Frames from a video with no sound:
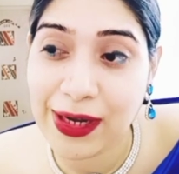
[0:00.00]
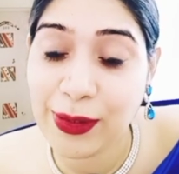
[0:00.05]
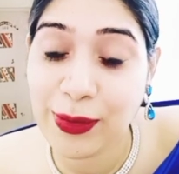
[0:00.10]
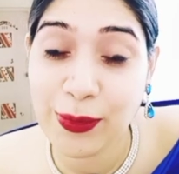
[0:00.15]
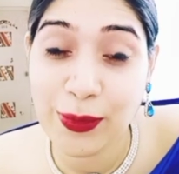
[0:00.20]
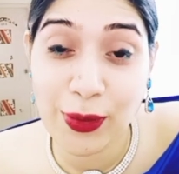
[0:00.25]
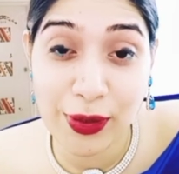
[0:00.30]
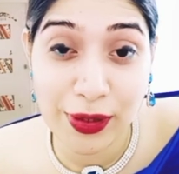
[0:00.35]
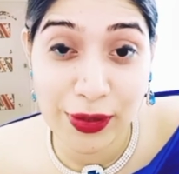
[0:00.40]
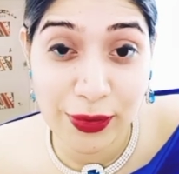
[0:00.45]
you're
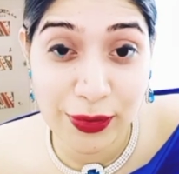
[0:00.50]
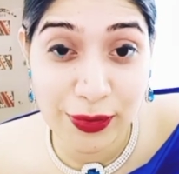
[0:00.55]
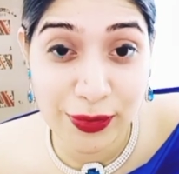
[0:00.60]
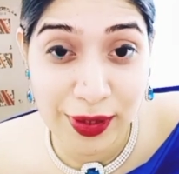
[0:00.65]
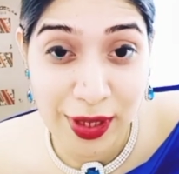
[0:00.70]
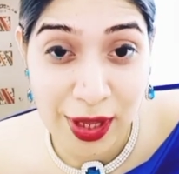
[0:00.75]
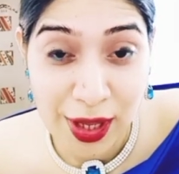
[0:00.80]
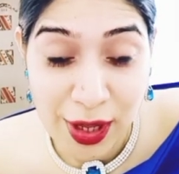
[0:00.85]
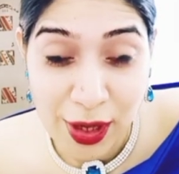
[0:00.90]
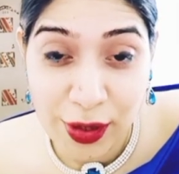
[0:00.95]
gonna
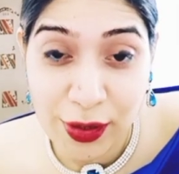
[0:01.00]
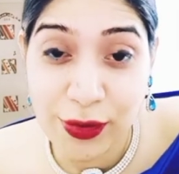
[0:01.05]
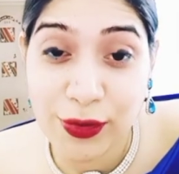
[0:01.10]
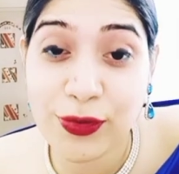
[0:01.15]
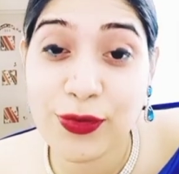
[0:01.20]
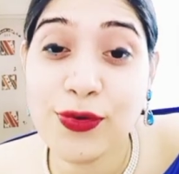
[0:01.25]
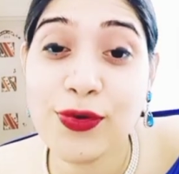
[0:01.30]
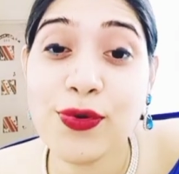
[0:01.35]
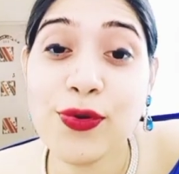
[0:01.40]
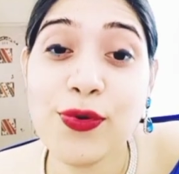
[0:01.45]

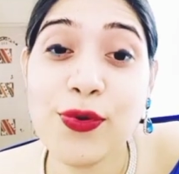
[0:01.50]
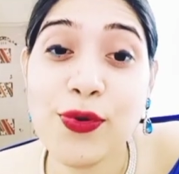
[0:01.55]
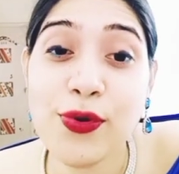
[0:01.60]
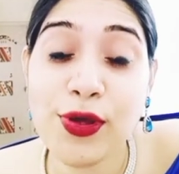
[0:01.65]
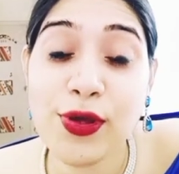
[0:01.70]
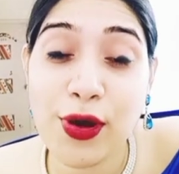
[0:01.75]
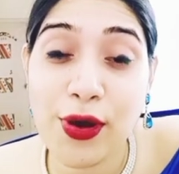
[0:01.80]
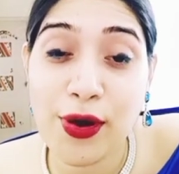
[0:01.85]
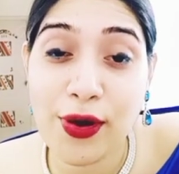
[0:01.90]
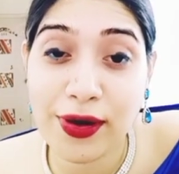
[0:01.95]
grow
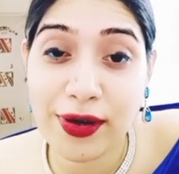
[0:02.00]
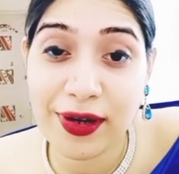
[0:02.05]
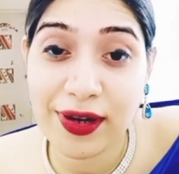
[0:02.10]
your